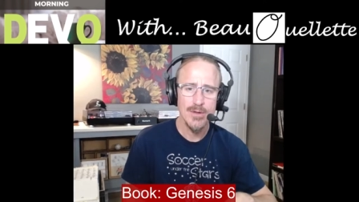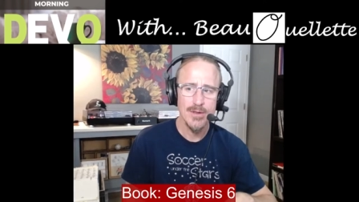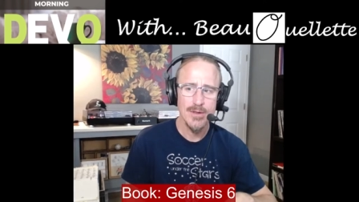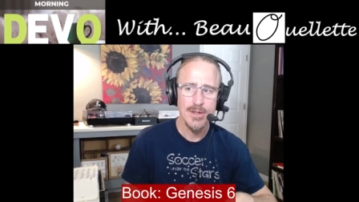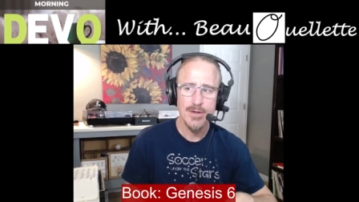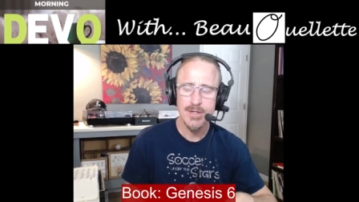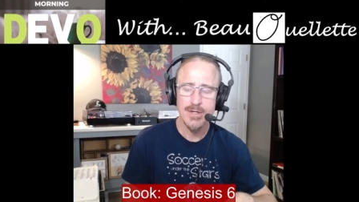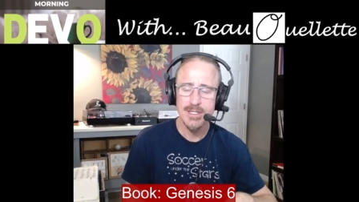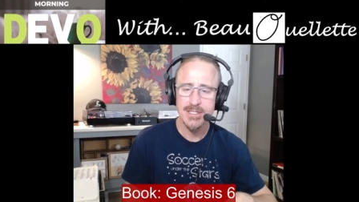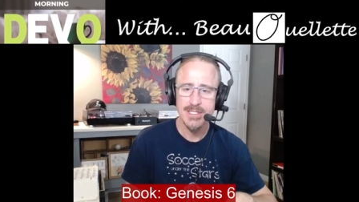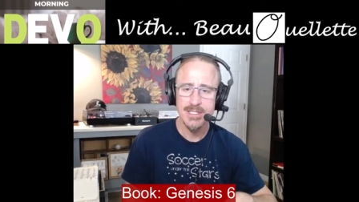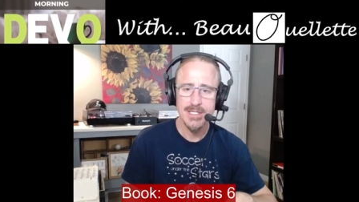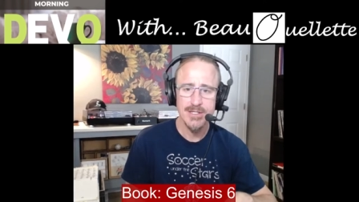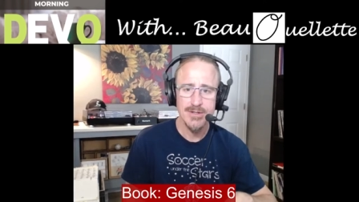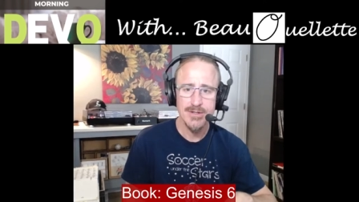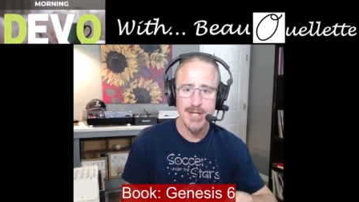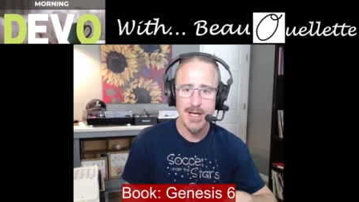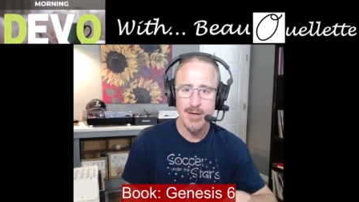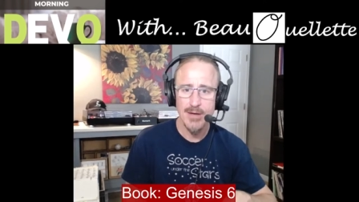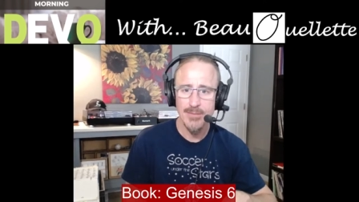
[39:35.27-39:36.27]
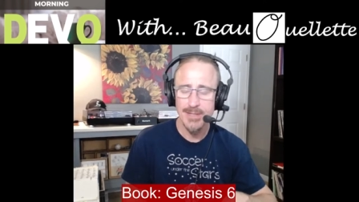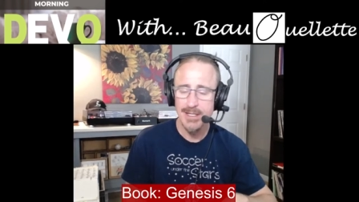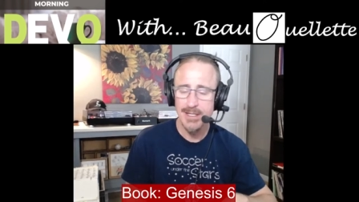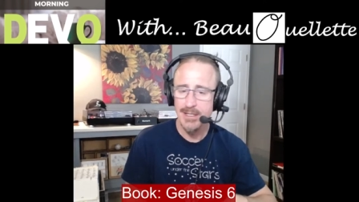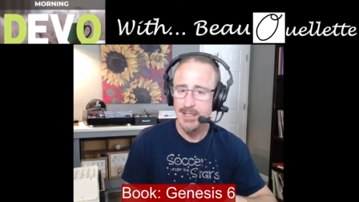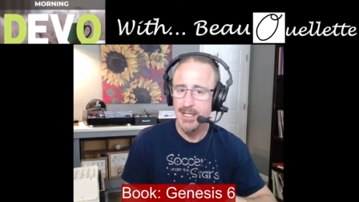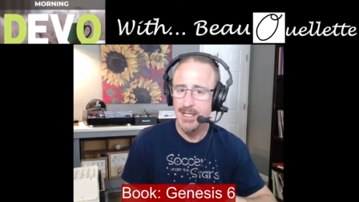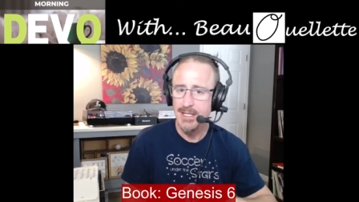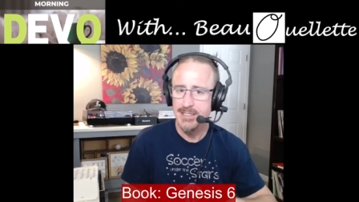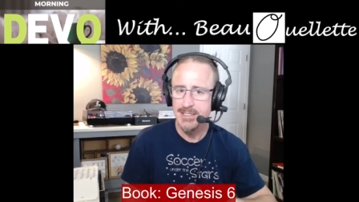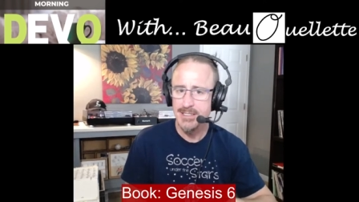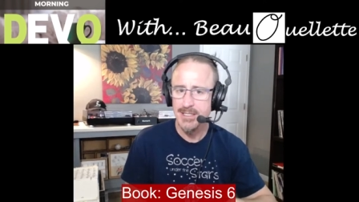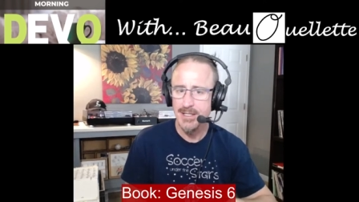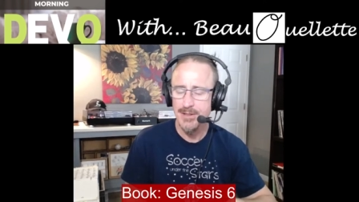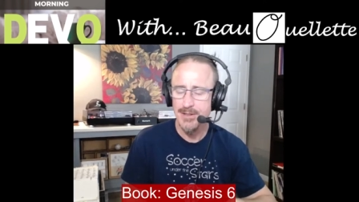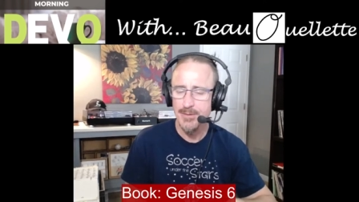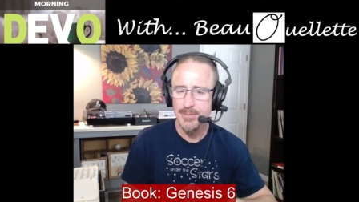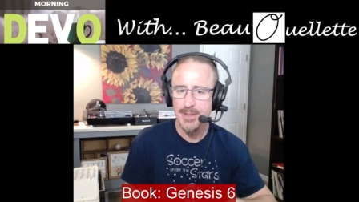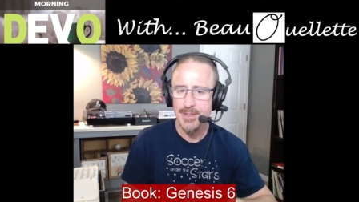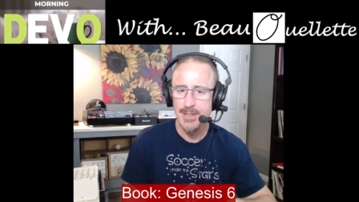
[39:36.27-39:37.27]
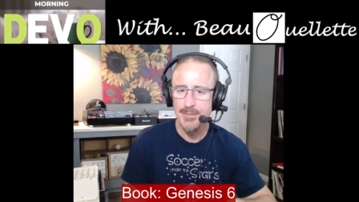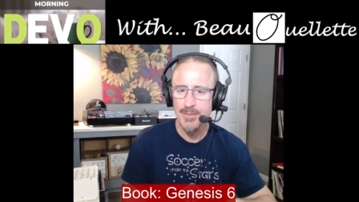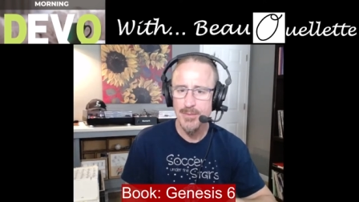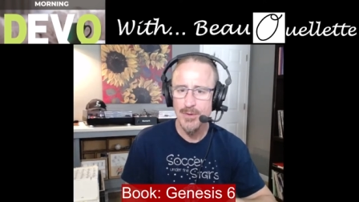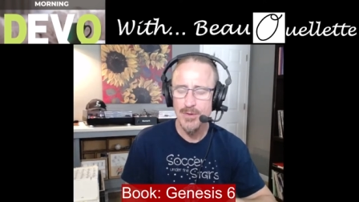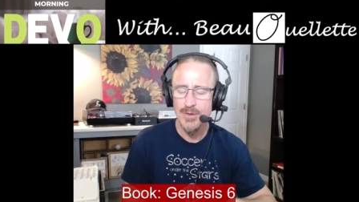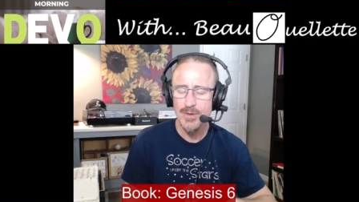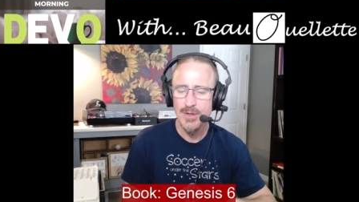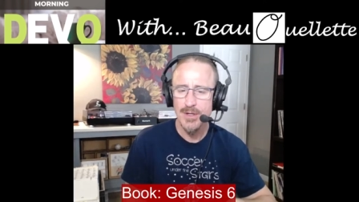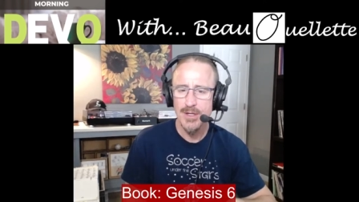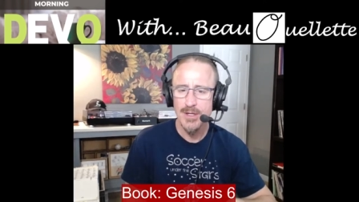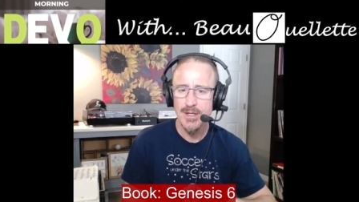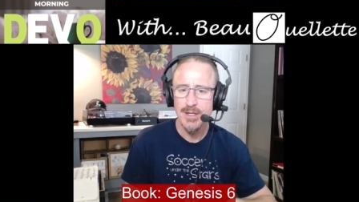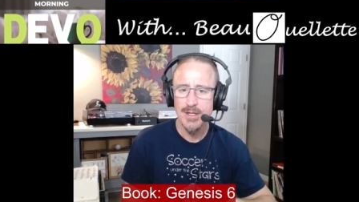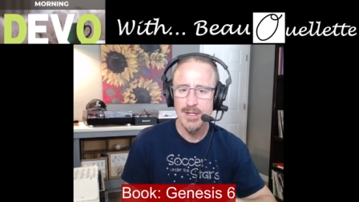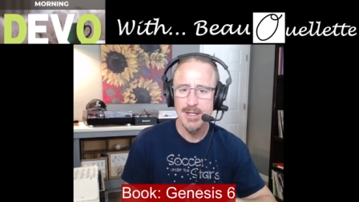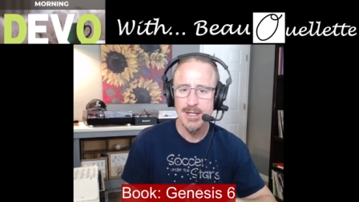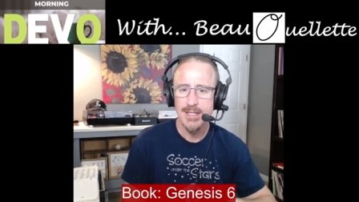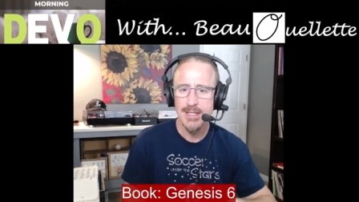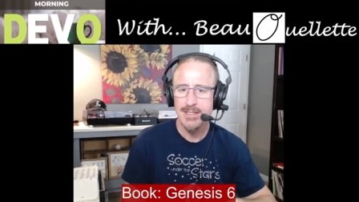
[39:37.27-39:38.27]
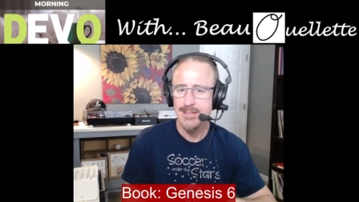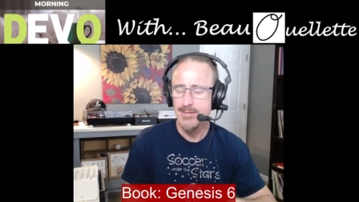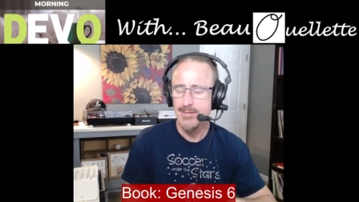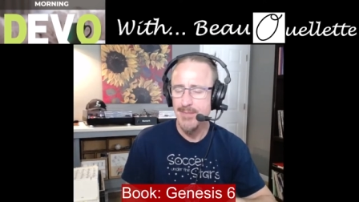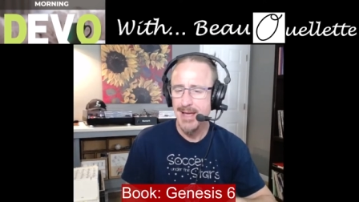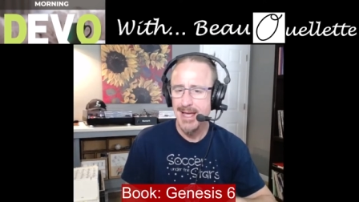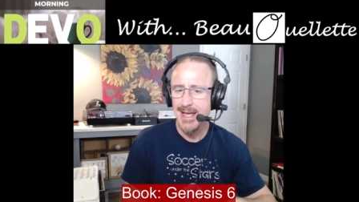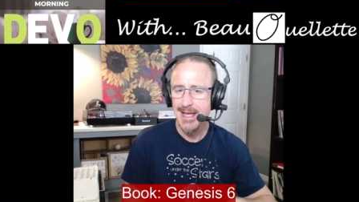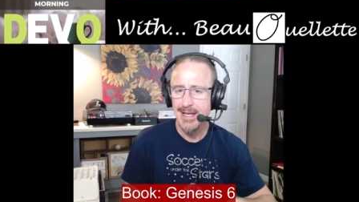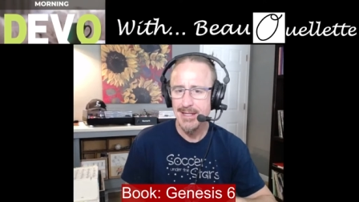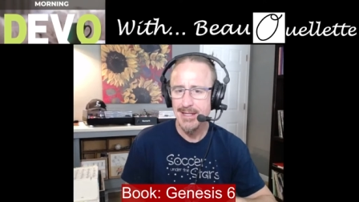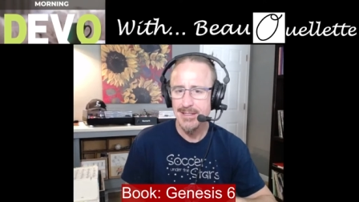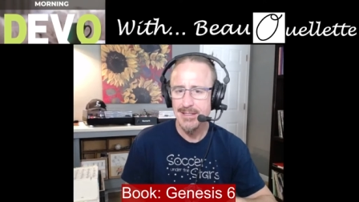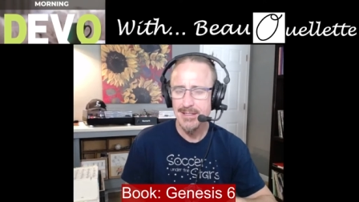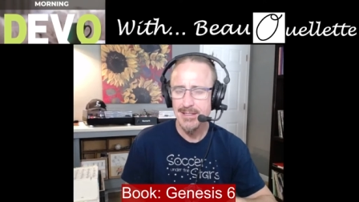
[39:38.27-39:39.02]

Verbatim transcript: They'll continue to help me to lust other people and demand,